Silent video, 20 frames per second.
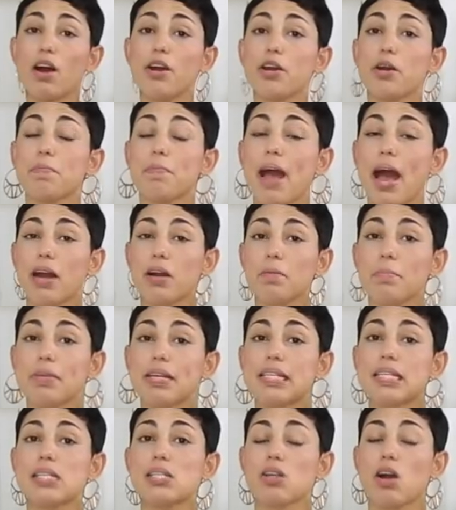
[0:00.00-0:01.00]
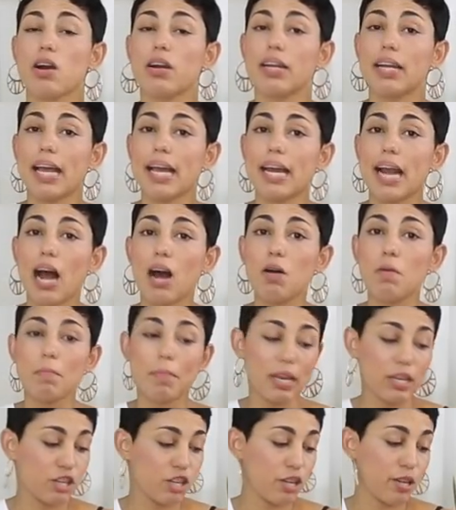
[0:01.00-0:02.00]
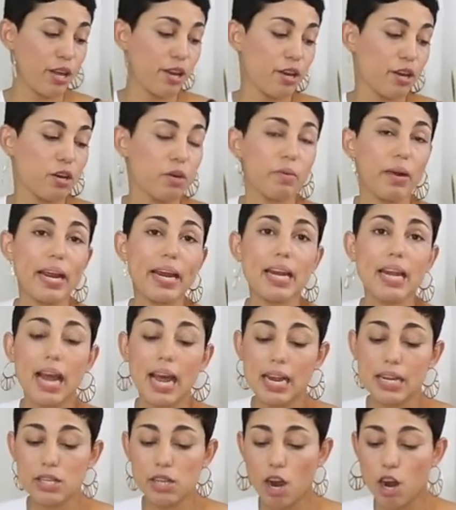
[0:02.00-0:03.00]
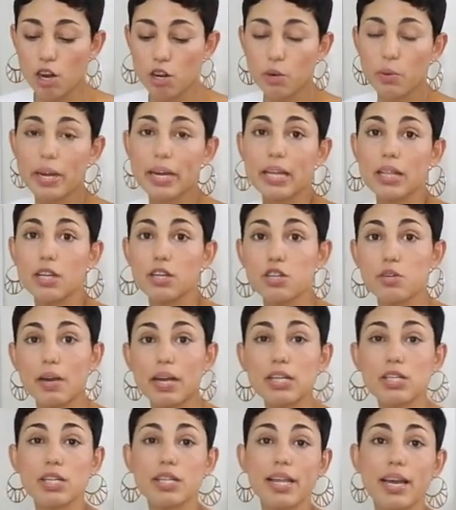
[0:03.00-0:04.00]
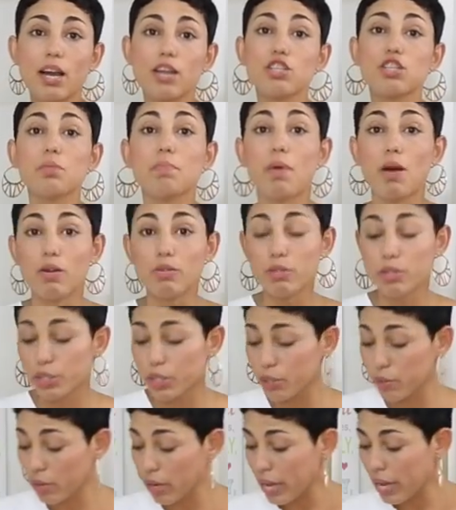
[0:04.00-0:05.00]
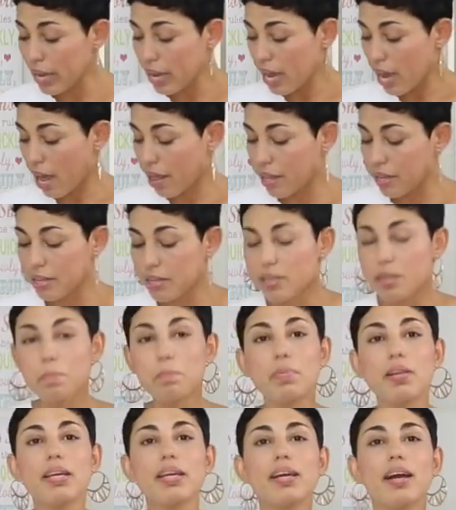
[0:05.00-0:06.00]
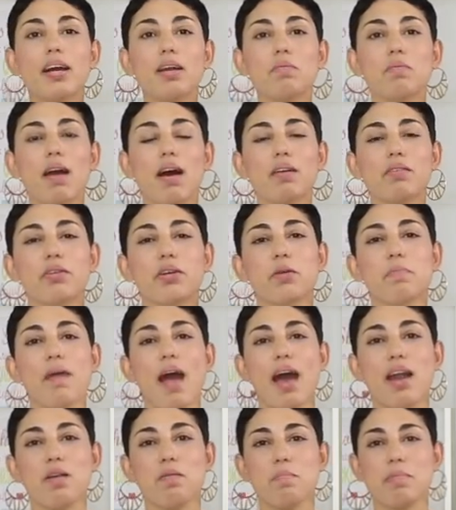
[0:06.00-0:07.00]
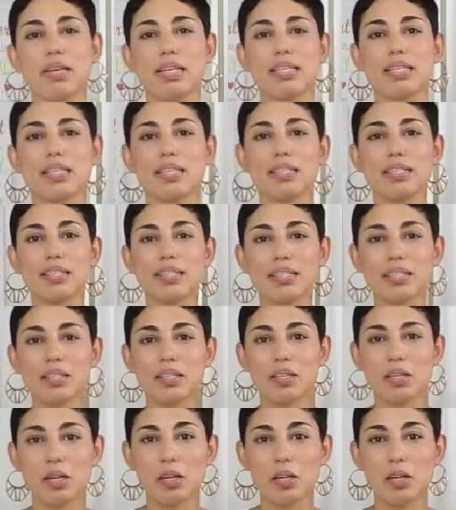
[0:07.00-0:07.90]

all your pattern pieces are laid out, make sure that your grain lines are going in the direction they are supposed to, and then simply cut around your pattern pieces.